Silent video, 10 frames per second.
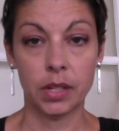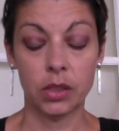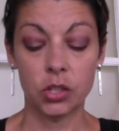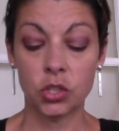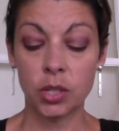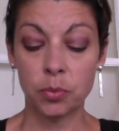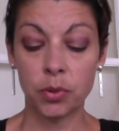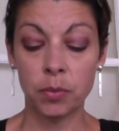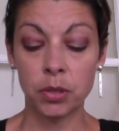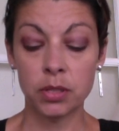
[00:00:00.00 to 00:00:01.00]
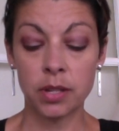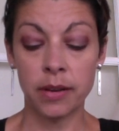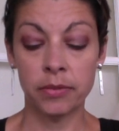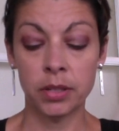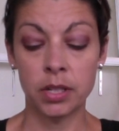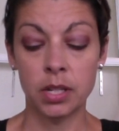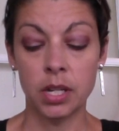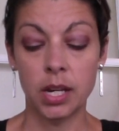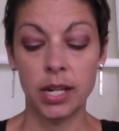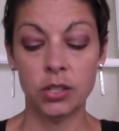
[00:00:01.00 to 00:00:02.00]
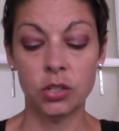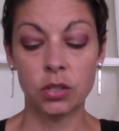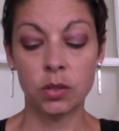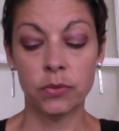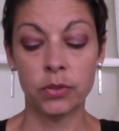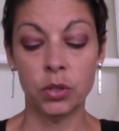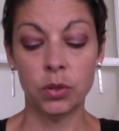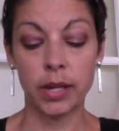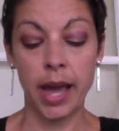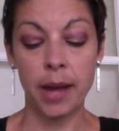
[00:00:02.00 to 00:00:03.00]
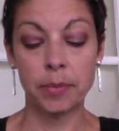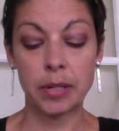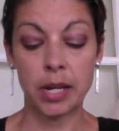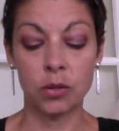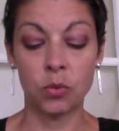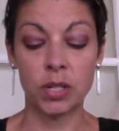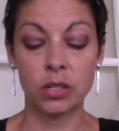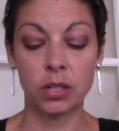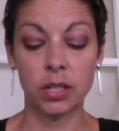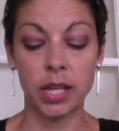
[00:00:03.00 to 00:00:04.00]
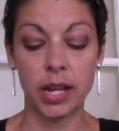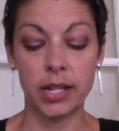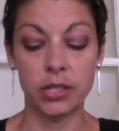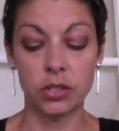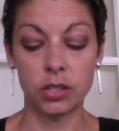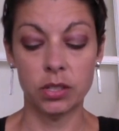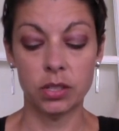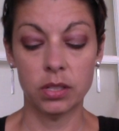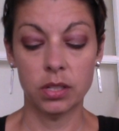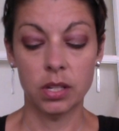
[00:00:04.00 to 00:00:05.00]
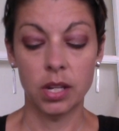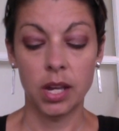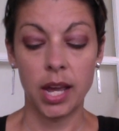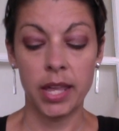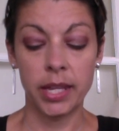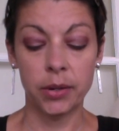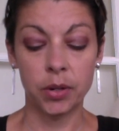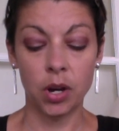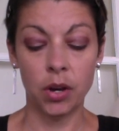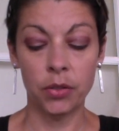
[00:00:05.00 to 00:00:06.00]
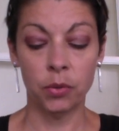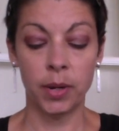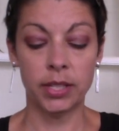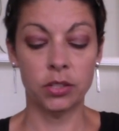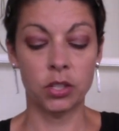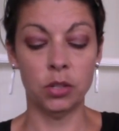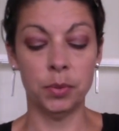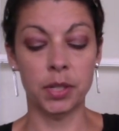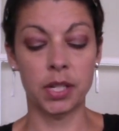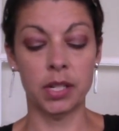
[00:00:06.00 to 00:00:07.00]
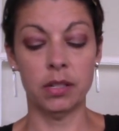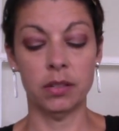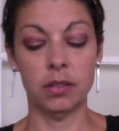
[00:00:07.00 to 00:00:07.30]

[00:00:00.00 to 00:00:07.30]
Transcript: The ship rumbled softly, and Josef knew the captain had restarted the engines, and they were on their way to Cuba again.